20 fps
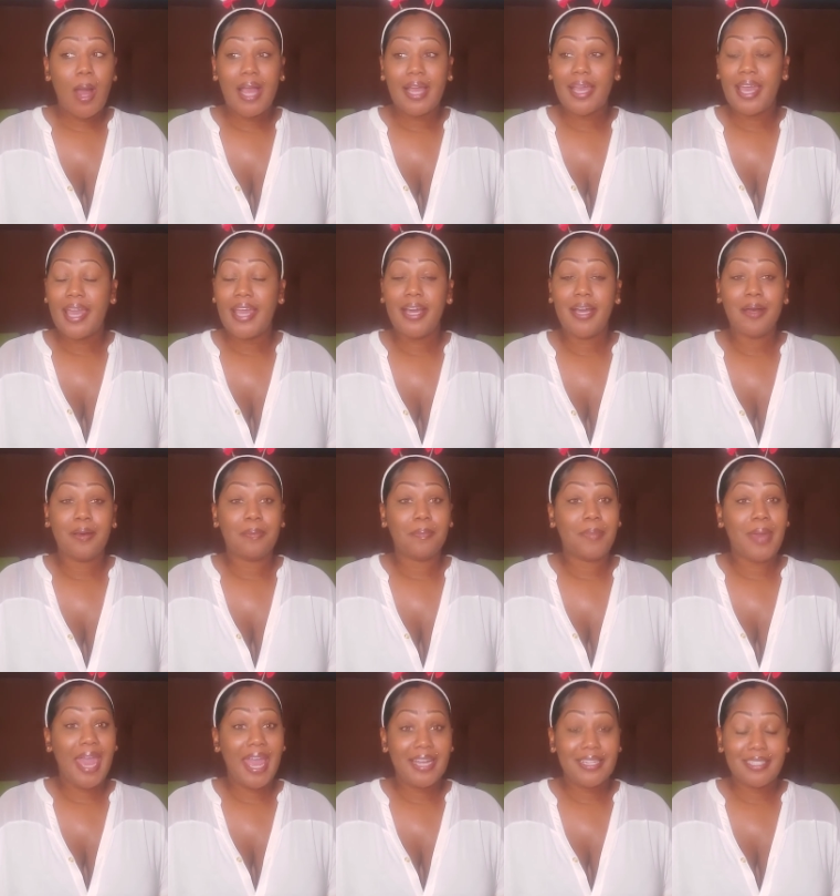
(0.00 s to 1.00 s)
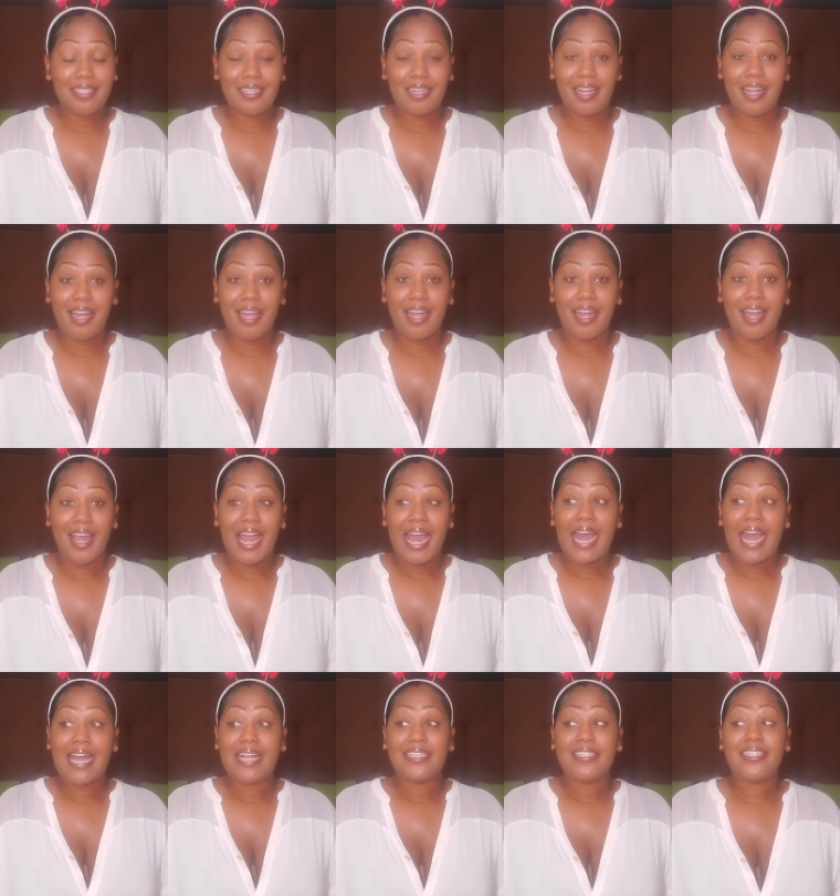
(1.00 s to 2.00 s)
I can't come back to that.
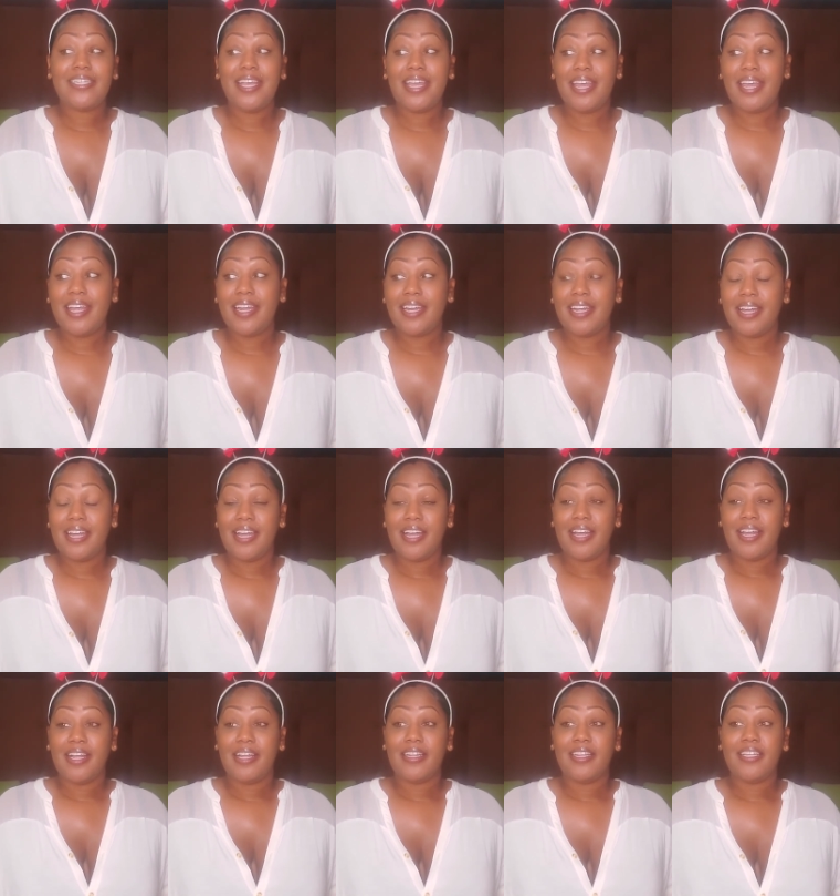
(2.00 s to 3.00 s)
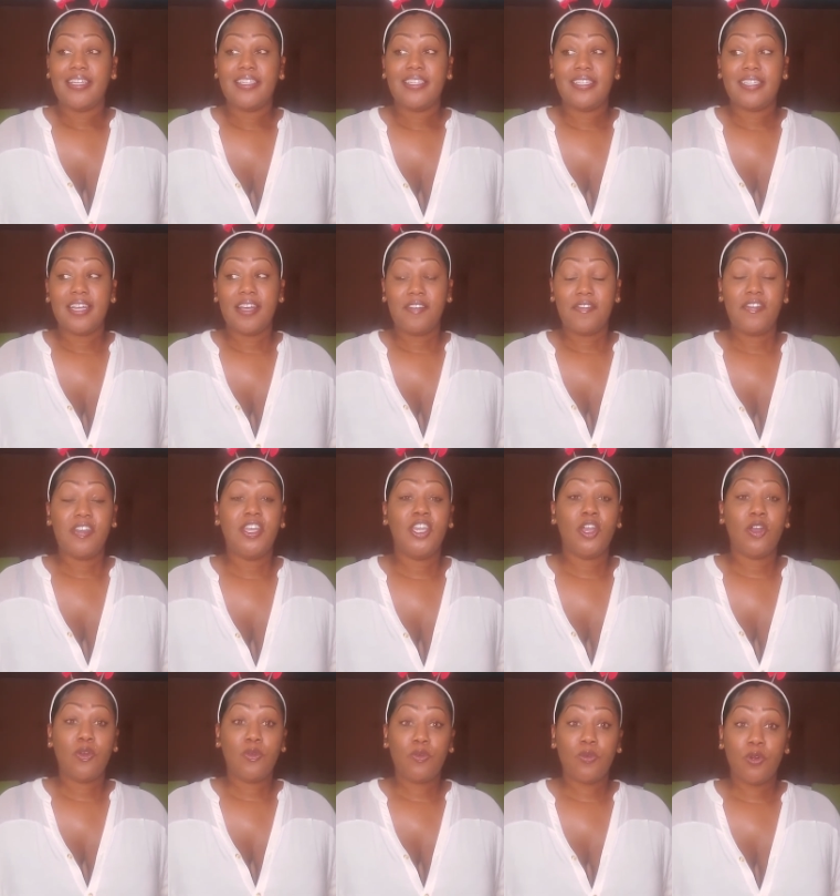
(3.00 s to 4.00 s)
I said, the stuff in
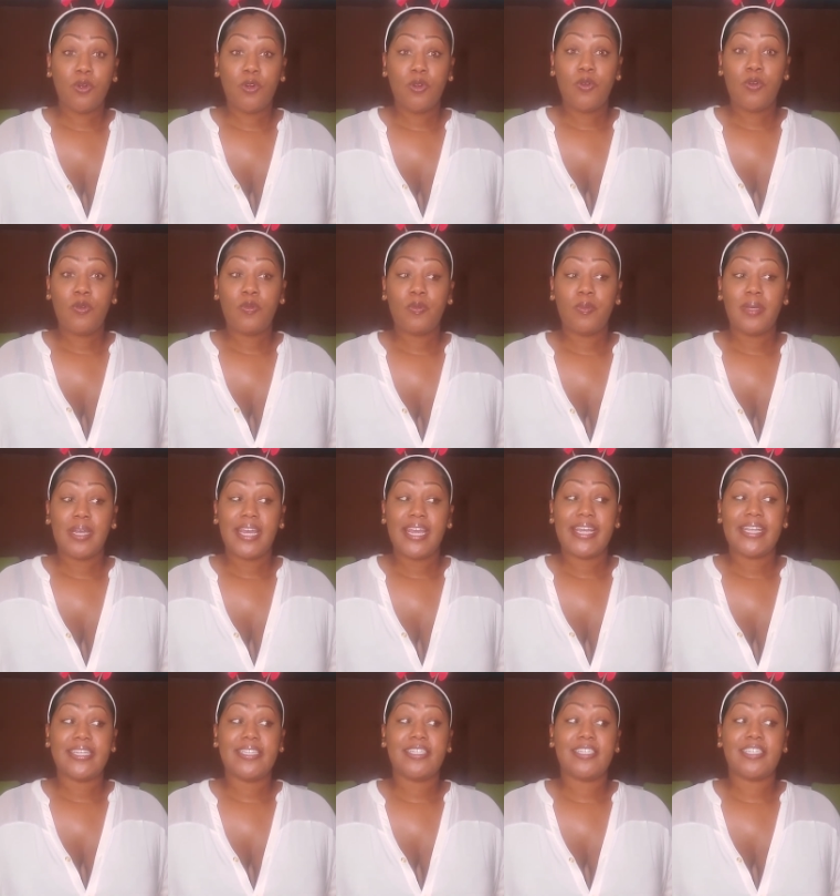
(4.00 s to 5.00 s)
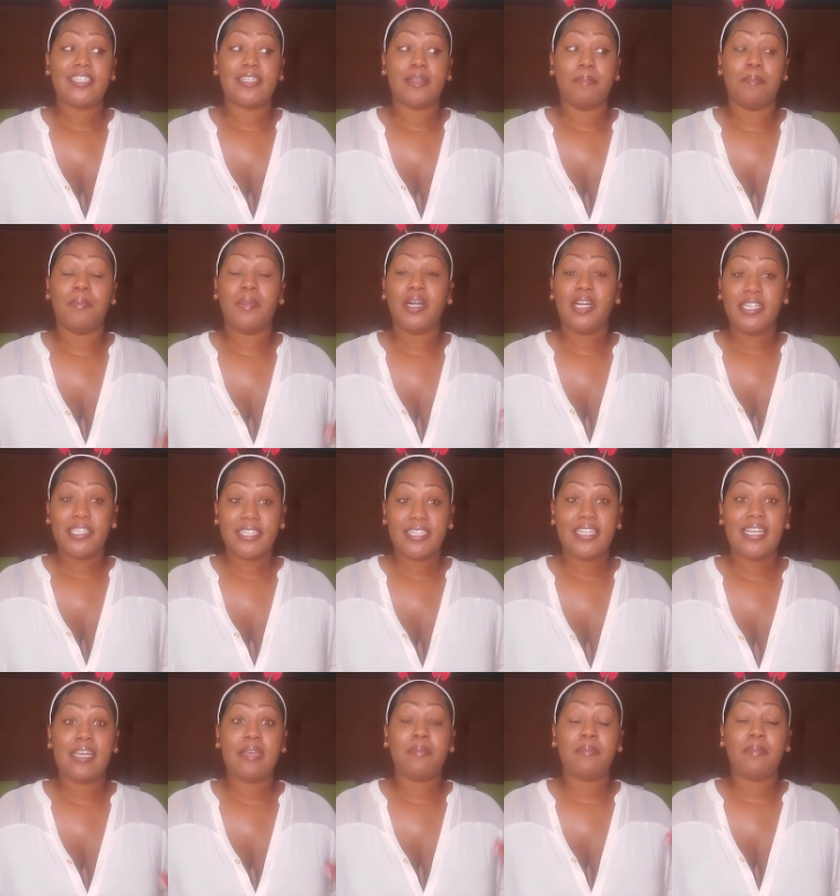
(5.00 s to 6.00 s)
your room is months
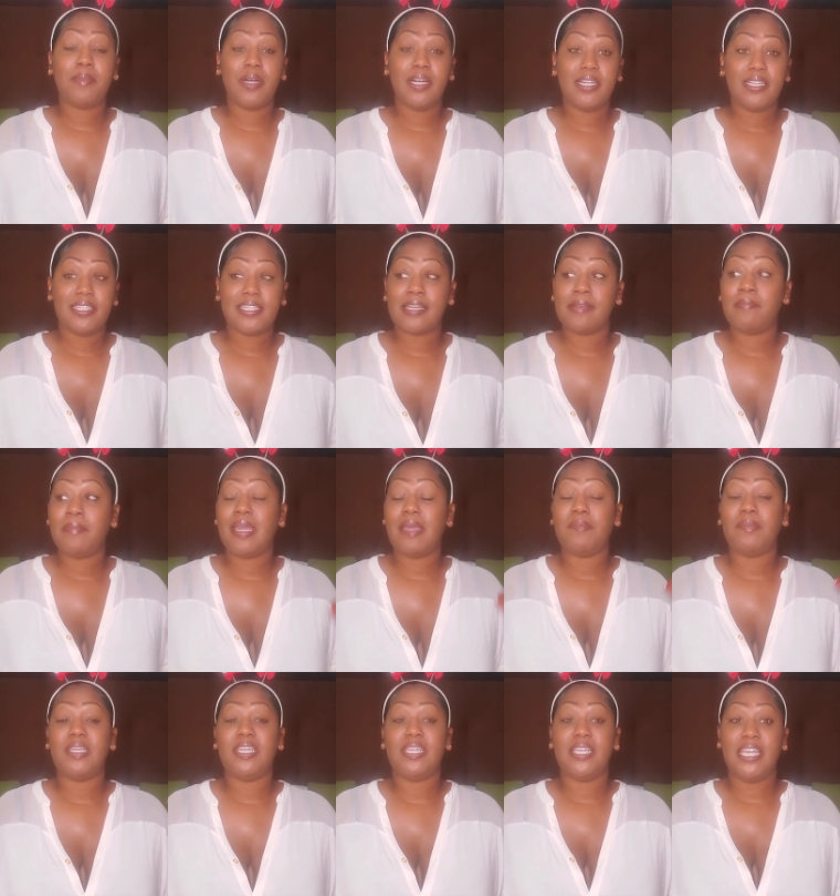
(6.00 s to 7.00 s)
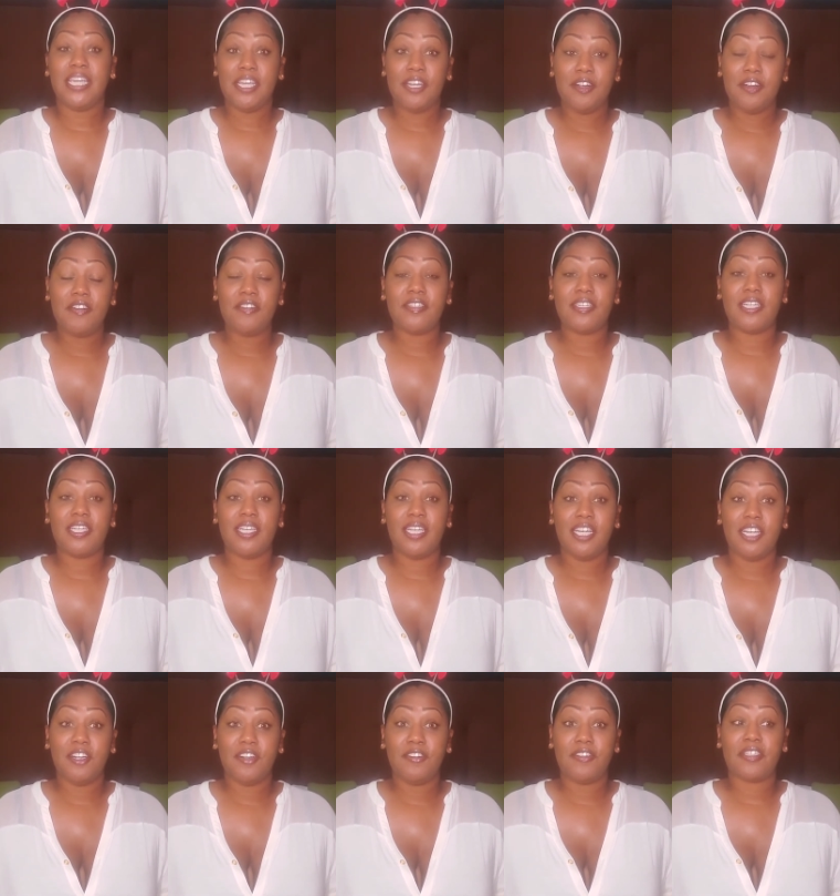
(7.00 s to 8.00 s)
and months and maybe years and
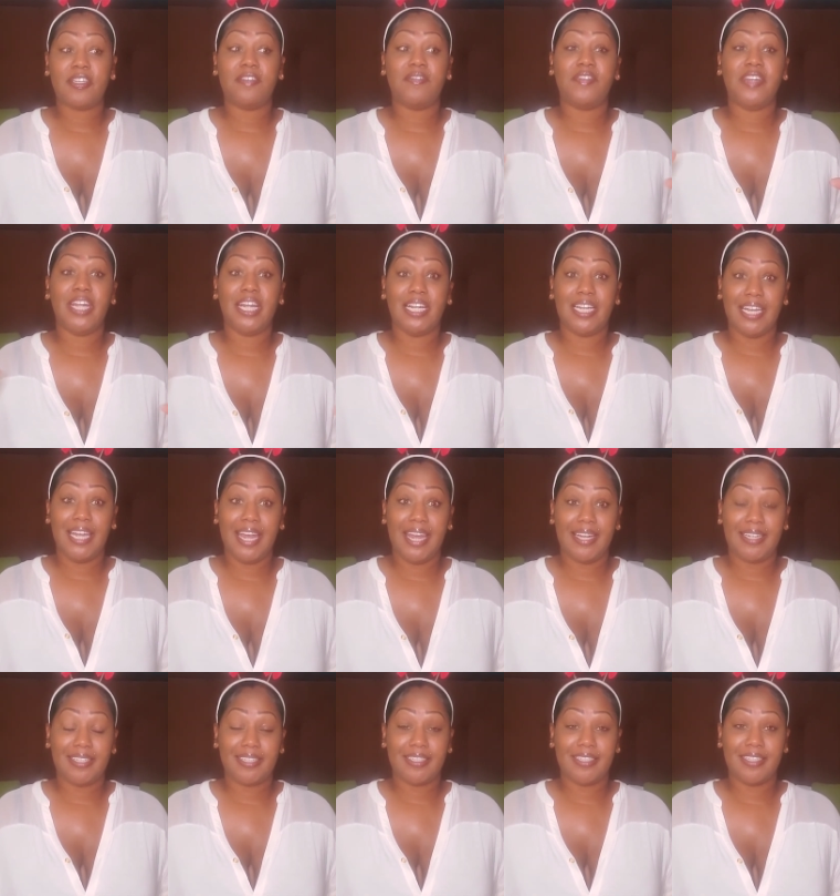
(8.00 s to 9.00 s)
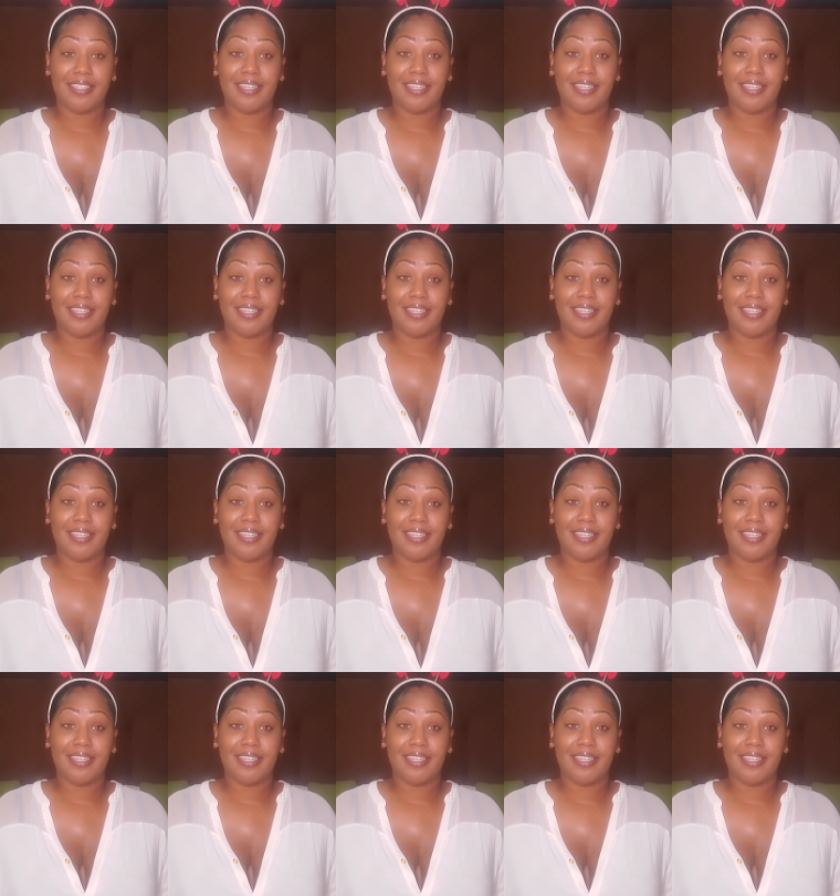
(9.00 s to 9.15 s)
years of neglect.